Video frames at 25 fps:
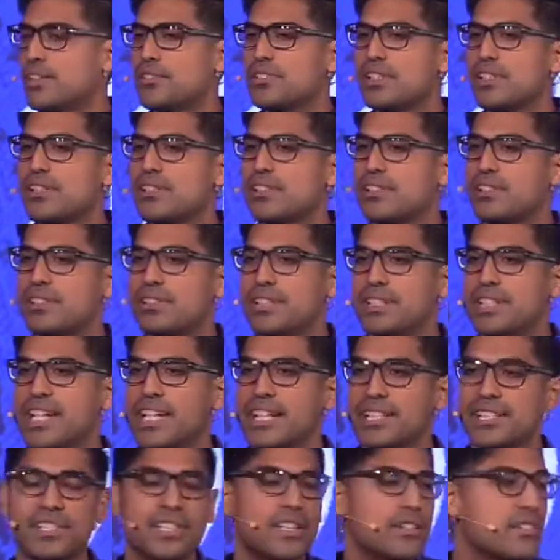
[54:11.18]
The
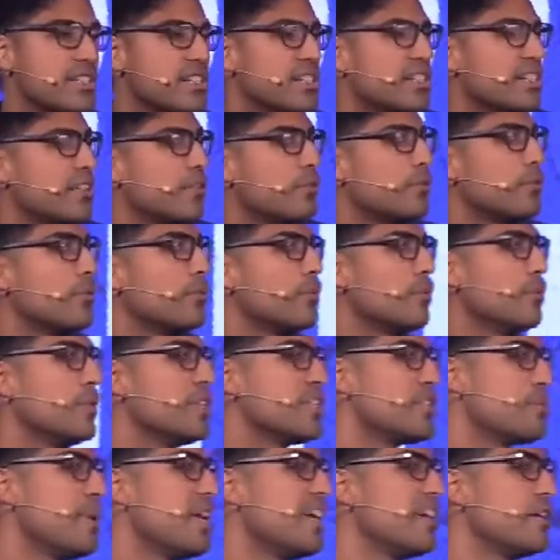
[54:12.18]
text tells us the
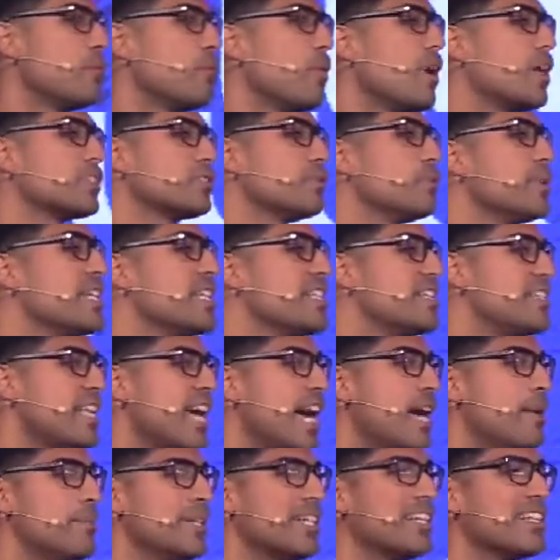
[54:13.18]
rich man walked away
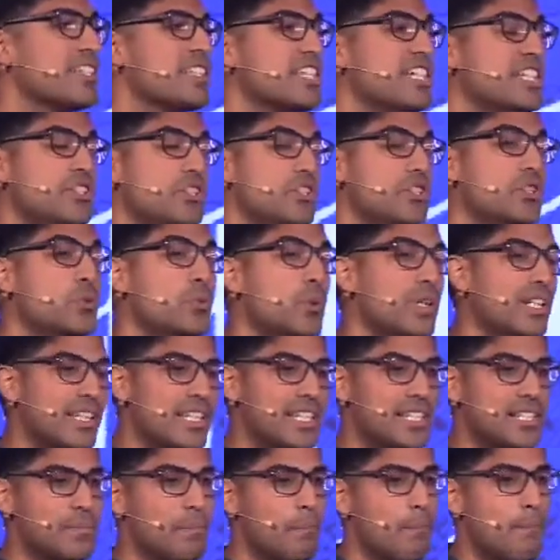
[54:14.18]
sad because he knew
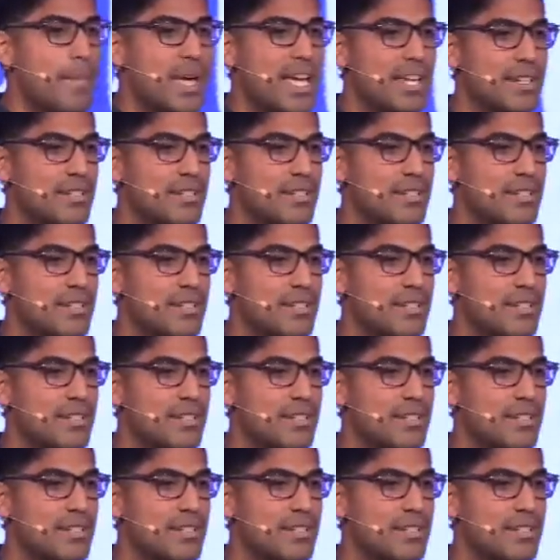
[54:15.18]
what this